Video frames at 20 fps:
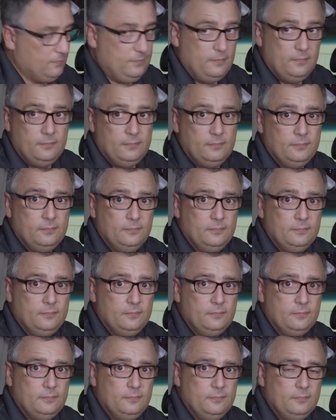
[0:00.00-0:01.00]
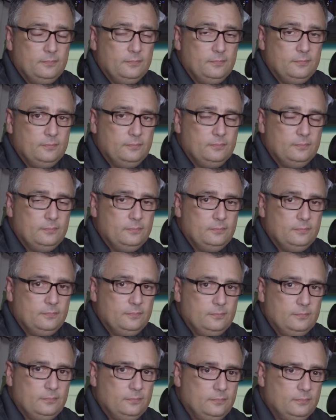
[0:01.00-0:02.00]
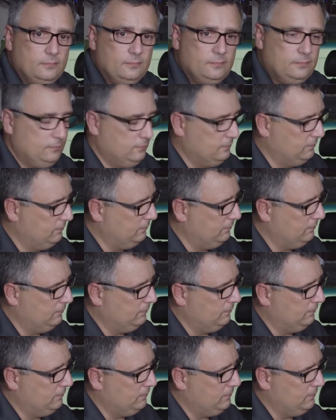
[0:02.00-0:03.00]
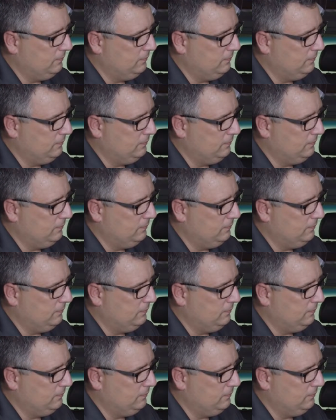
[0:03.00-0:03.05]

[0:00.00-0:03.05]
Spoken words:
(silence)